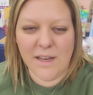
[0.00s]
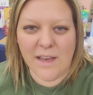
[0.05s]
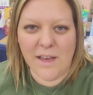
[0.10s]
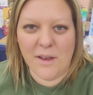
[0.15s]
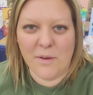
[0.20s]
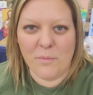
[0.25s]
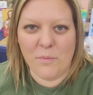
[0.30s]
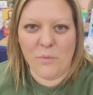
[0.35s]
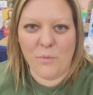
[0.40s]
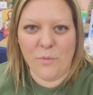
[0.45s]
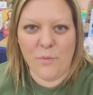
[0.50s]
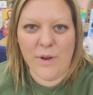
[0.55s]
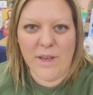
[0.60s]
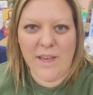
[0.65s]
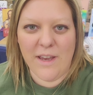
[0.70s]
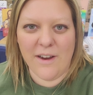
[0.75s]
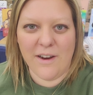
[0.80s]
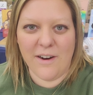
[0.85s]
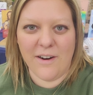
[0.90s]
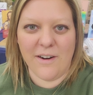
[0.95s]
Um,
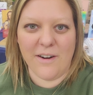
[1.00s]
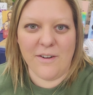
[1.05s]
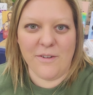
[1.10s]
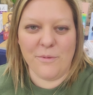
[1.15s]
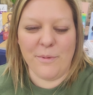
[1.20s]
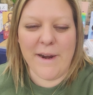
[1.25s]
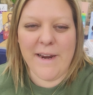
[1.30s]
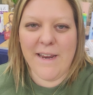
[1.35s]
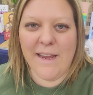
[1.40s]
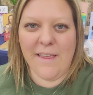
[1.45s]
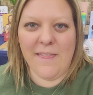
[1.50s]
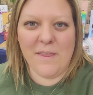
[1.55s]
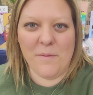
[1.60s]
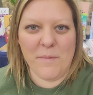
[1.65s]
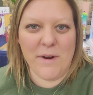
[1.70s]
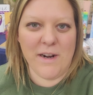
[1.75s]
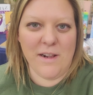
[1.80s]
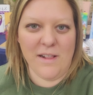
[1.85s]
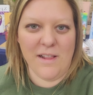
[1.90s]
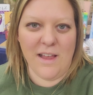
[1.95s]
we are right in the
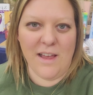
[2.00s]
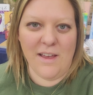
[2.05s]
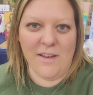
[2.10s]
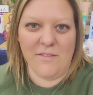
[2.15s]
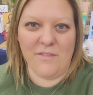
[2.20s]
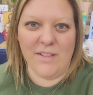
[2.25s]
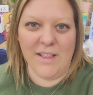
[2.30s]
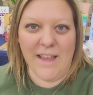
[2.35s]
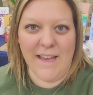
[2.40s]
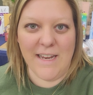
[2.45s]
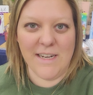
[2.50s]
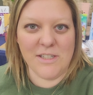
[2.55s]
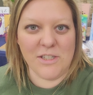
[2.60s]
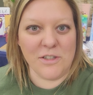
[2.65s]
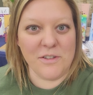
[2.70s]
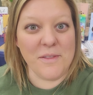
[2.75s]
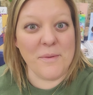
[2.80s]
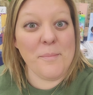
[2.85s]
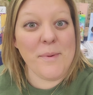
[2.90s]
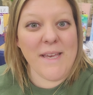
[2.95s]
middle of Lent
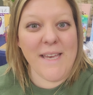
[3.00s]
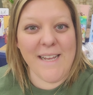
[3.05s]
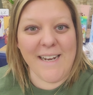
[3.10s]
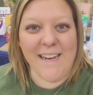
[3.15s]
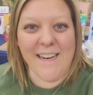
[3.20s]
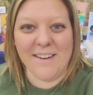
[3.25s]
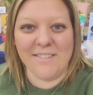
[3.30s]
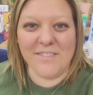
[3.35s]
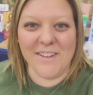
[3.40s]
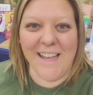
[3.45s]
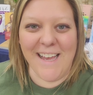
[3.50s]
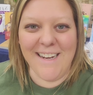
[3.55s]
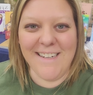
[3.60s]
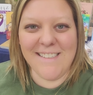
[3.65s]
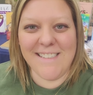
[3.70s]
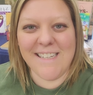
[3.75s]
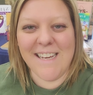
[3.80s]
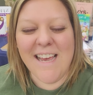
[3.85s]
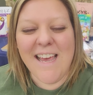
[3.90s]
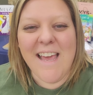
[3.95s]
or the beginning of Lent,